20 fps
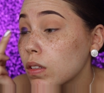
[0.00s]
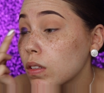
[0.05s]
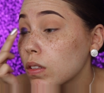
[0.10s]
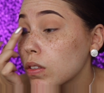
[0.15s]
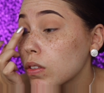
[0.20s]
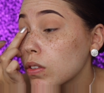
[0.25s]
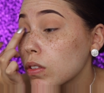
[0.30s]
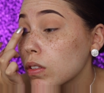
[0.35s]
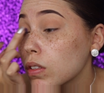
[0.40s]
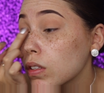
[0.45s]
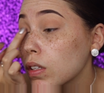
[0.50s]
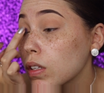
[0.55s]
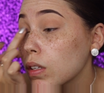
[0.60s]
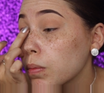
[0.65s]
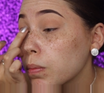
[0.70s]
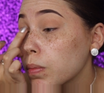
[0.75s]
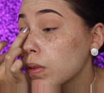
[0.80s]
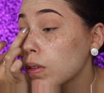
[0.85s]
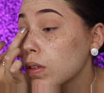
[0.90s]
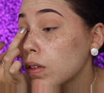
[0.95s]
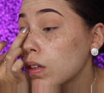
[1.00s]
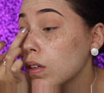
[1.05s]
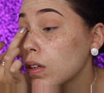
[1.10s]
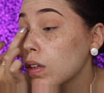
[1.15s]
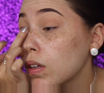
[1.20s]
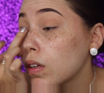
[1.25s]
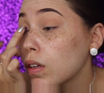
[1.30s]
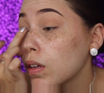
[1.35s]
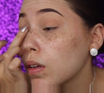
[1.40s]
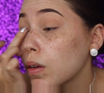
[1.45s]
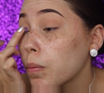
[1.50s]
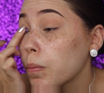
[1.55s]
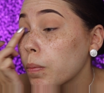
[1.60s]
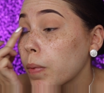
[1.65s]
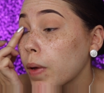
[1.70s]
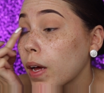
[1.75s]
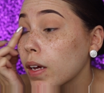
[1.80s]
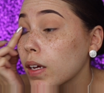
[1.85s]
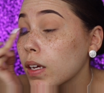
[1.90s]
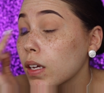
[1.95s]
And just keep
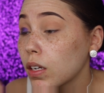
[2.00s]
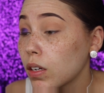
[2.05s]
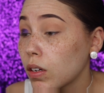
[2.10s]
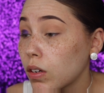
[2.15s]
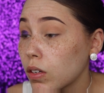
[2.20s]
packing it